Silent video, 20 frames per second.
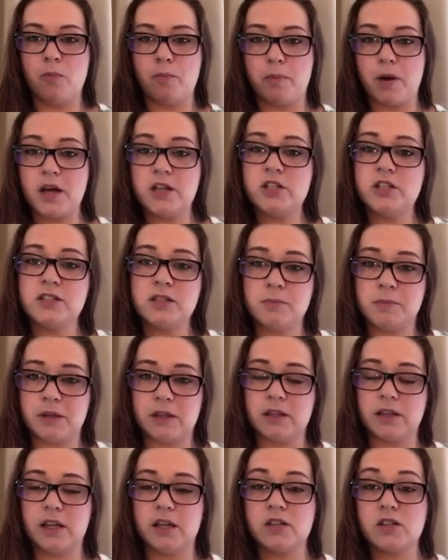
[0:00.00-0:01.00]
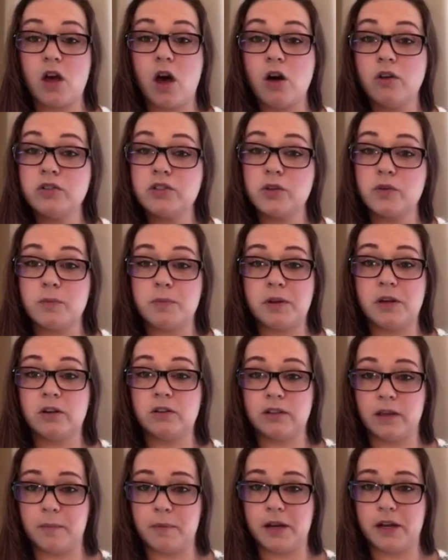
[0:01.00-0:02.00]
Pudge's abilities also appear
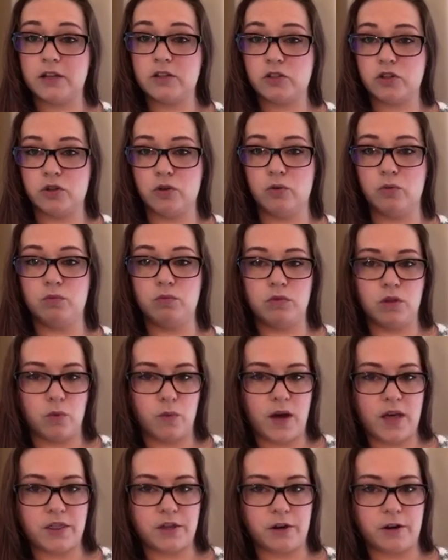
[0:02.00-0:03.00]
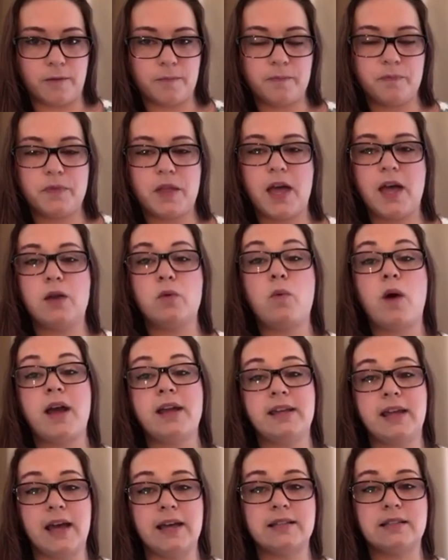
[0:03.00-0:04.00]
limited to the weather, and why
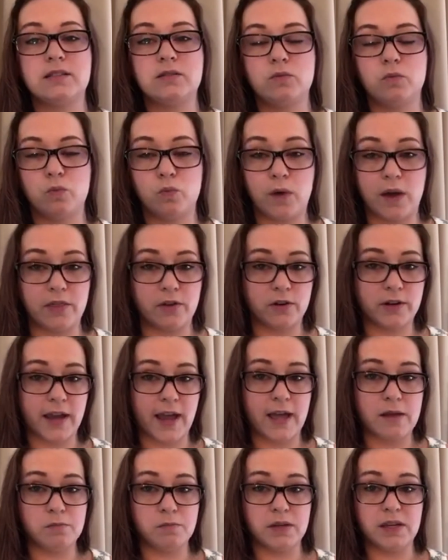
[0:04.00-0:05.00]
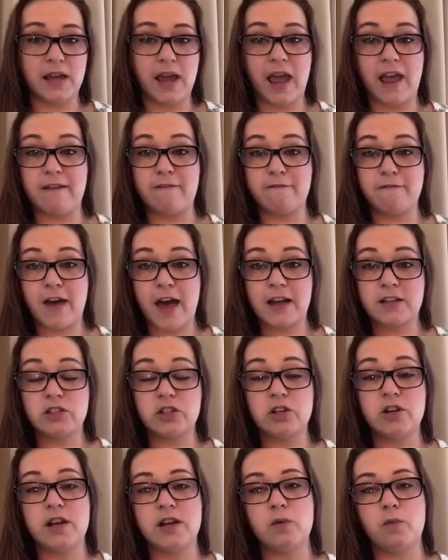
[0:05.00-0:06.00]
yes, weather can be a
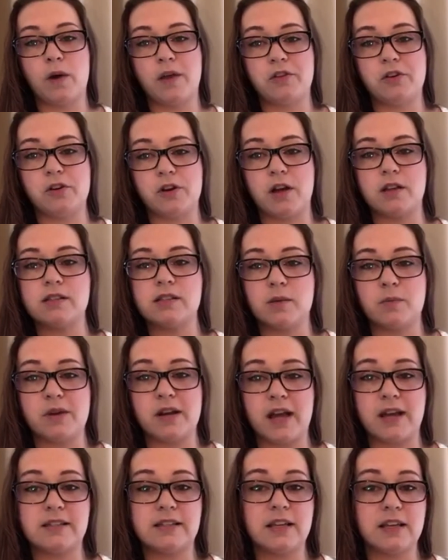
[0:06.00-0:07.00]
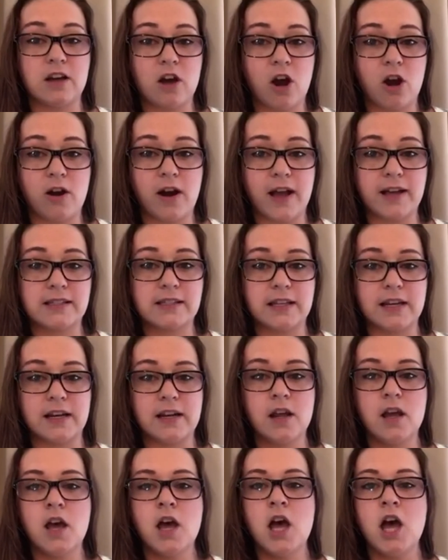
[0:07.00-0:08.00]
factor in whether or not someone has a car accident.
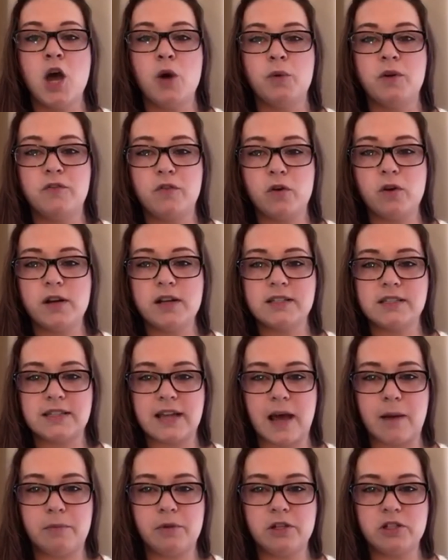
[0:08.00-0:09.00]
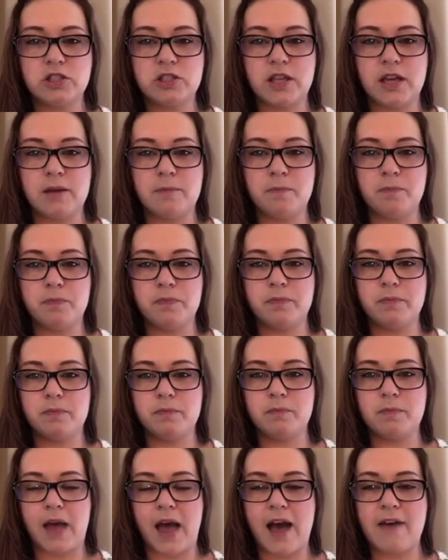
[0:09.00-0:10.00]
We've already established that
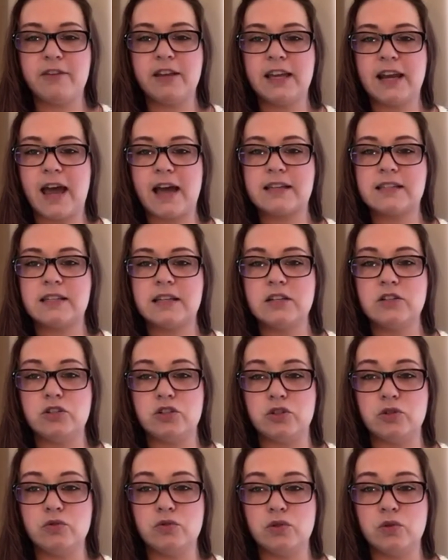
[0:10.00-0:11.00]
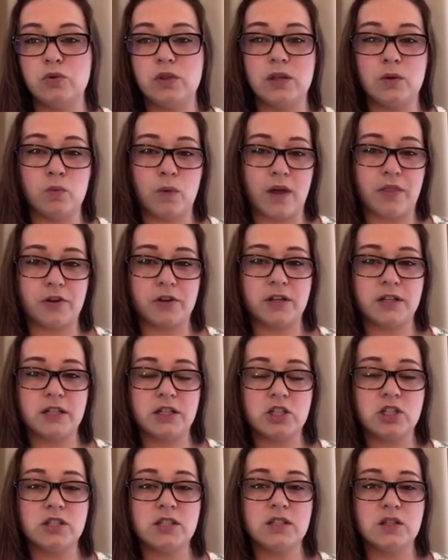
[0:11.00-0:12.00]
having an accident due to the weather
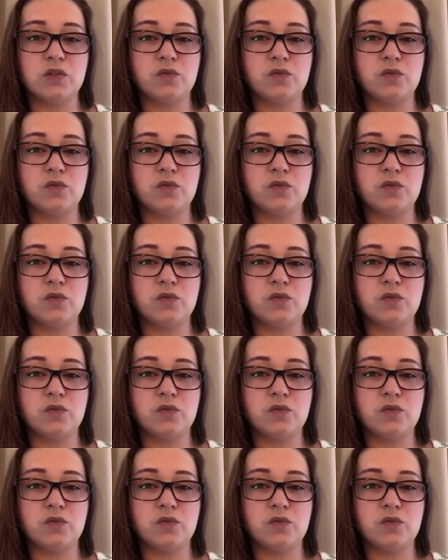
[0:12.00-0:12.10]
conditions